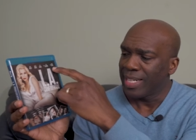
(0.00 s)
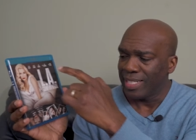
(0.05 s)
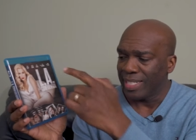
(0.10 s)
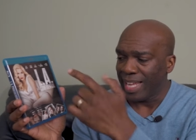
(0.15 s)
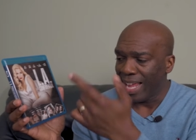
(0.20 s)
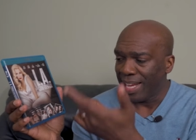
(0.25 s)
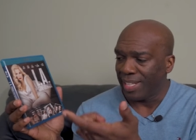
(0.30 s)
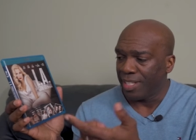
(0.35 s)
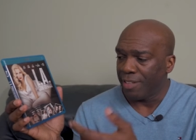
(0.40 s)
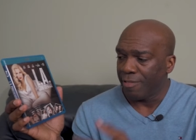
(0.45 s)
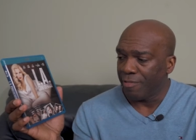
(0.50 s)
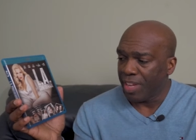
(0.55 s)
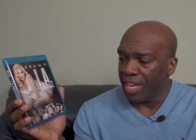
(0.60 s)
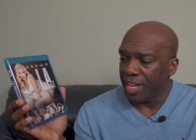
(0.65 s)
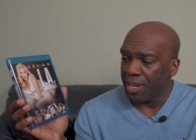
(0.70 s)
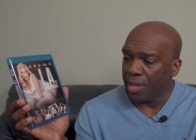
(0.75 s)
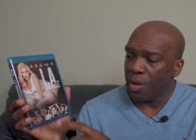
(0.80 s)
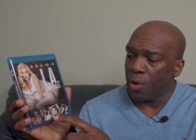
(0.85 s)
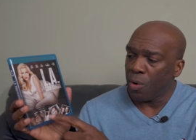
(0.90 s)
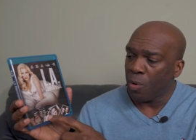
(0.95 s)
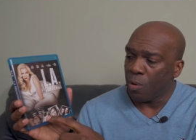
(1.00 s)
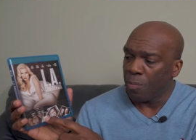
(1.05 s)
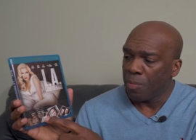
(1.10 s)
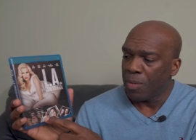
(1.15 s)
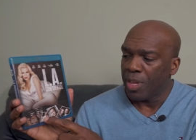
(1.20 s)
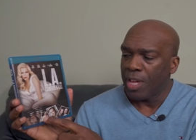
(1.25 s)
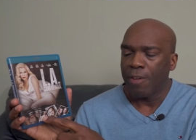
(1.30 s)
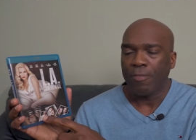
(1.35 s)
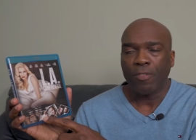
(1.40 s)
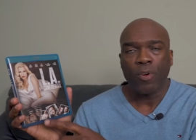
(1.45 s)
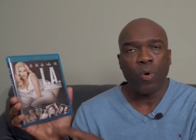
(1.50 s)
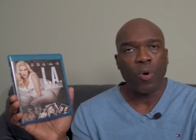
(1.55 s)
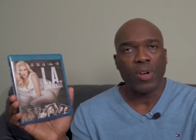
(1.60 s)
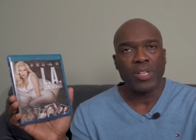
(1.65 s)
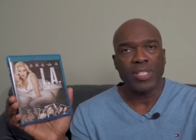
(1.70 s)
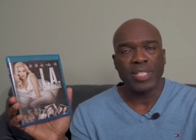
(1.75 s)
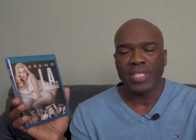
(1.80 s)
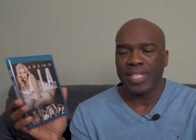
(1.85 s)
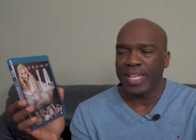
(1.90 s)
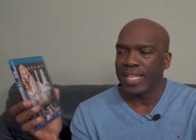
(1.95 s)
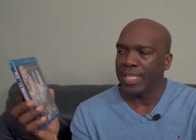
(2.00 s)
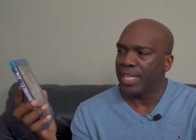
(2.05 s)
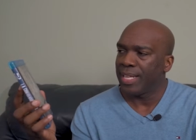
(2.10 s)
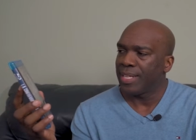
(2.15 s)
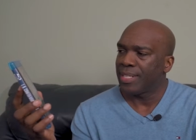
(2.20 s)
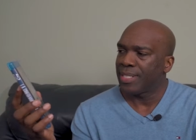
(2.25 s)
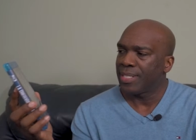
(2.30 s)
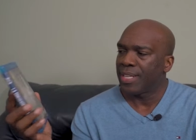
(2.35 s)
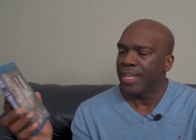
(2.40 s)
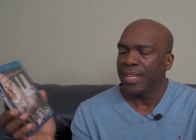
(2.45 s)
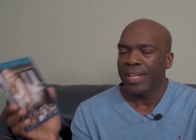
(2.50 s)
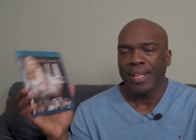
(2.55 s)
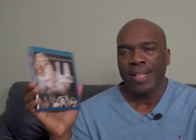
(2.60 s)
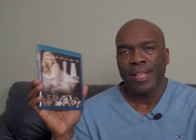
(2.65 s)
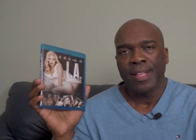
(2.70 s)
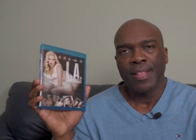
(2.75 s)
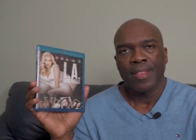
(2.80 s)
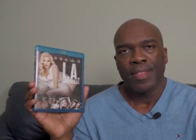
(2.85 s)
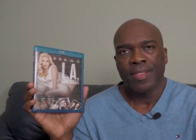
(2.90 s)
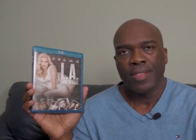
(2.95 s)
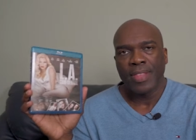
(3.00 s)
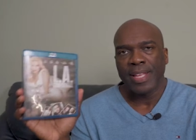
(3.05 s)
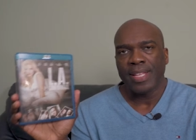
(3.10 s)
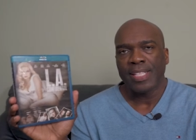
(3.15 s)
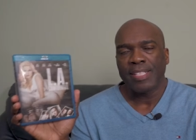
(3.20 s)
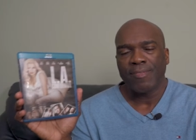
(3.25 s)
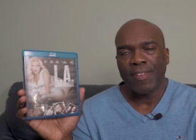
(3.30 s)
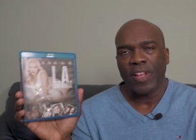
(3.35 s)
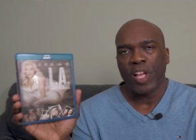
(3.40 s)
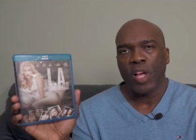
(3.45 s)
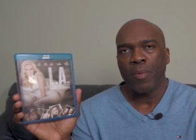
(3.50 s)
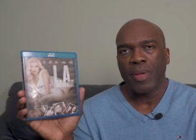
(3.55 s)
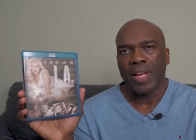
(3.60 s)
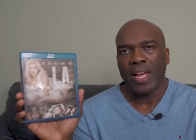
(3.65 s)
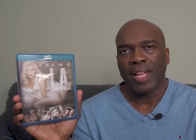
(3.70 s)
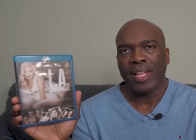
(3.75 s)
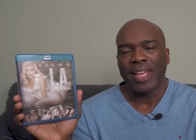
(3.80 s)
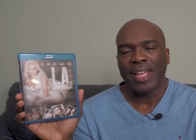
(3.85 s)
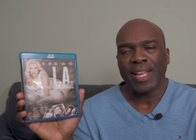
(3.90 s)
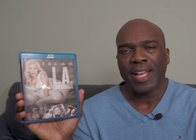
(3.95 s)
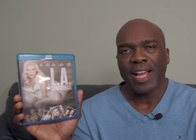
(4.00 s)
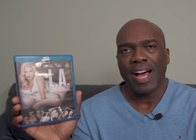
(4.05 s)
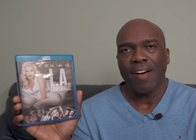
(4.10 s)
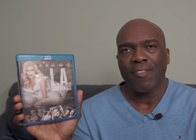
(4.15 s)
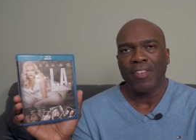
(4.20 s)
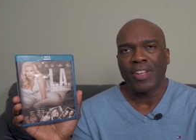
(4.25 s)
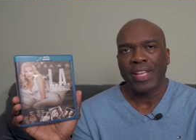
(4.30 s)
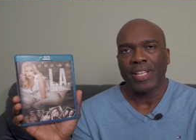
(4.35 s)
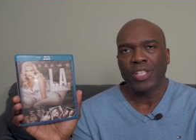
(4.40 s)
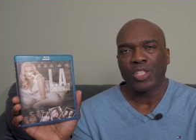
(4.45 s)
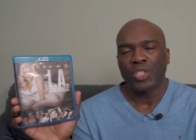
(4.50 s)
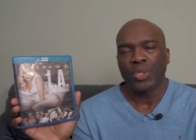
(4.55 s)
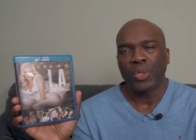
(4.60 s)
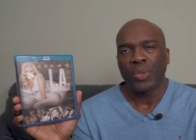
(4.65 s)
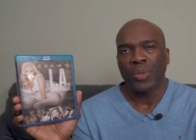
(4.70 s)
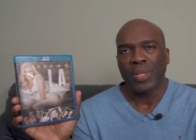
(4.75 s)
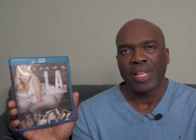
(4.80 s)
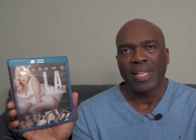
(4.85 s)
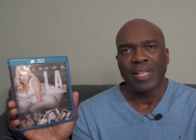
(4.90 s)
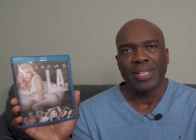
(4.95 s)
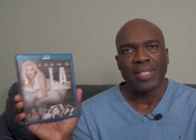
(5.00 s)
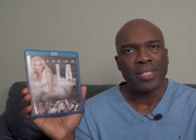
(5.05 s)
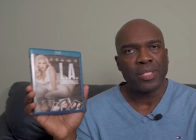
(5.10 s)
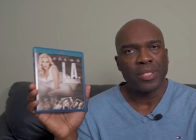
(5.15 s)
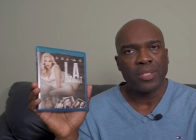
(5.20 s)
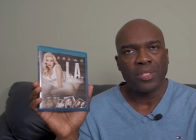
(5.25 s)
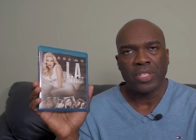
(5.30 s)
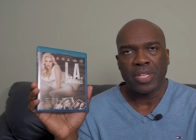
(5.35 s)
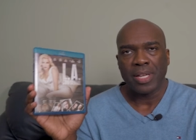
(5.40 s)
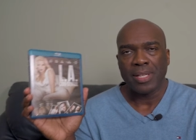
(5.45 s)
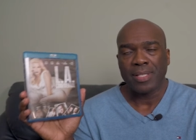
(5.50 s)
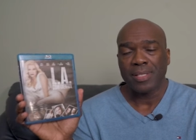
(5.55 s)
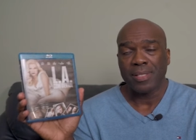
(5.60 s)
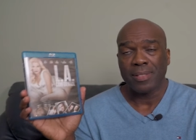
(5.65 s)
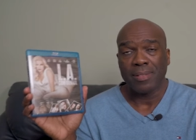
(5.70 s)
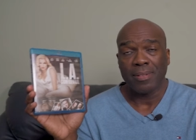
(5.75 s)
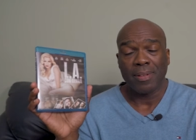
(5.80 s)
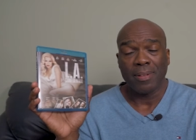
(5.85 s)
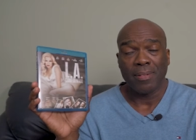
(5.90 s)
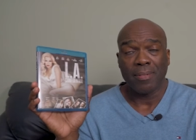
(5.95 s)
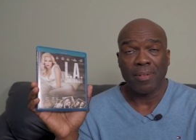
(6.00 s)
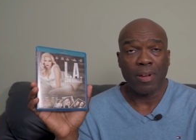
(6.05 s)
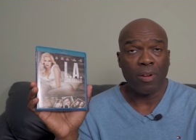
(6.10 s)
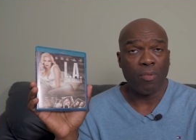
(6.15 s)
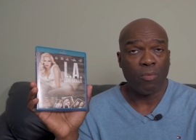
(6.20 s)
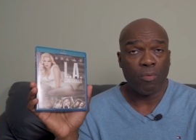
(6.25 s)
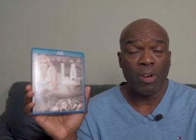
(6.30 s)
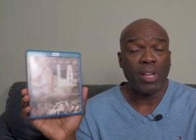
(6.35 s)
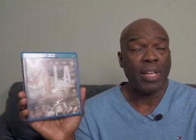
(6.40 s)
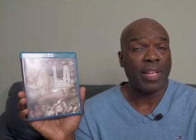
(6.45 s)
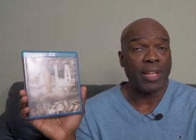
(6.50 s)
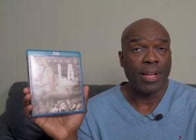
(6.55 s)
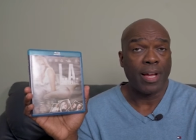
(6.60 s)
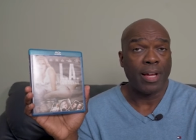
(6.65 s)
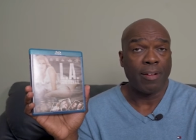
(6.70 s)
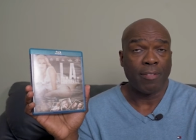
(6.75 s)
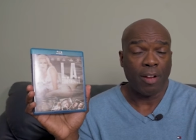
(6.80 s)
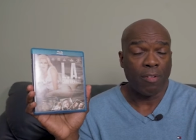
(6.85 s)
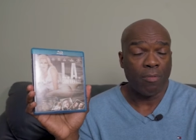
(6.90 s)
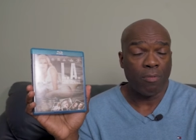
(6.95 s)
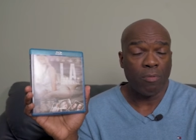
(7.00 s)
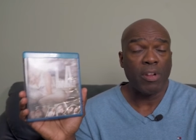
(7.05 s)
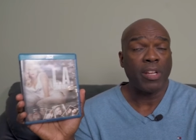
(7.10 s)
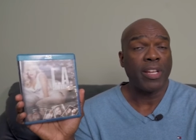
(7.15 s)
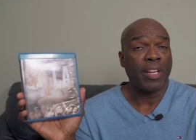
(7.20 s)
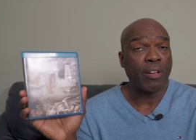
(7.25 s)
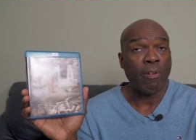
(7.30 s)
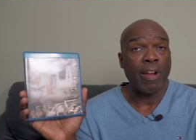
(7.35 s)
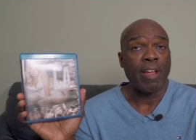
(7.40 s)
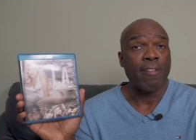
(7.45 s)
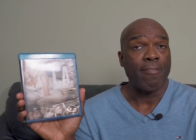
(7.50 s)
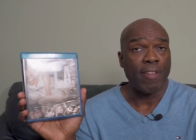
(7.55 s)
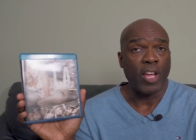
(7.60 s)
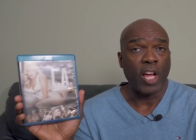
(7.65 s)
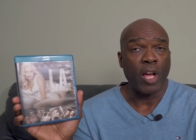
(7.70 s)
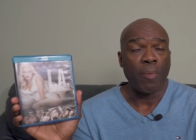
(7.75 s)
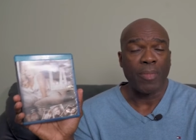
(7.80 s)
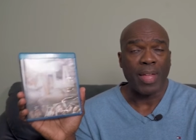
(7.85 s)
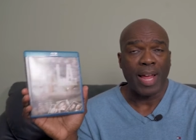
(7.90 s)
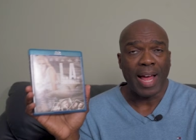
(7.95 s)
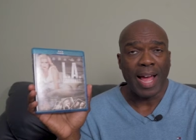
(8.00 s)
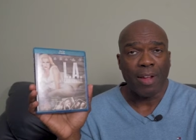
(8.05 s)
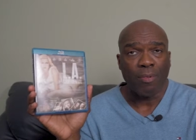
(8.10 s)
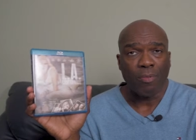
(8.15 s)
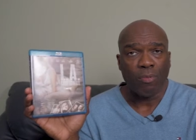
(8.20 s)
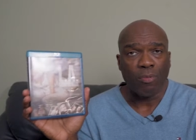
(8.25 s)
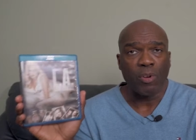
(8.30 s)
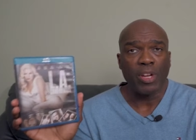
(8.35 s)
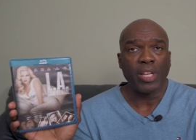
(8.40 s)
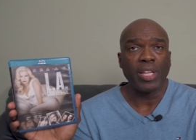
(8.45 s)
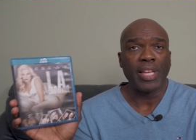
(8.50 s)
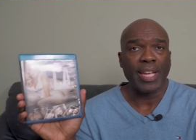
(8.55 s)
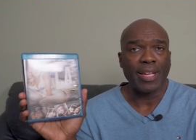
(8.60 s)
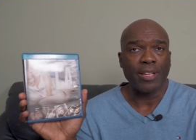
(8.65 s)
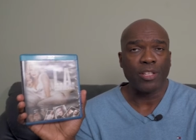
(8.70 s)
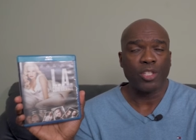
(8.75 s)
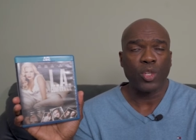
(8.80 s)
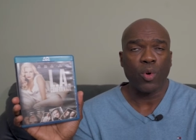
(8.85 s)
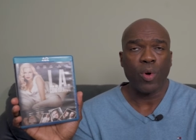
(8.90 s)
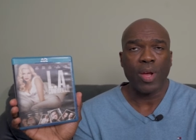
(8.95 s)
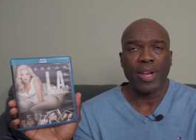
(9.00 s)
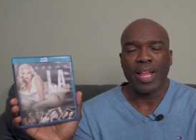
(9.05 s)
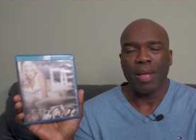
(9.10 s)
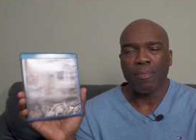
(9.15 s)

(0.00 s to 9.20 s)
Danny DeVito, of course, is in this. This film, LA Confidential, is just really a, a really great film that I really enjoyed.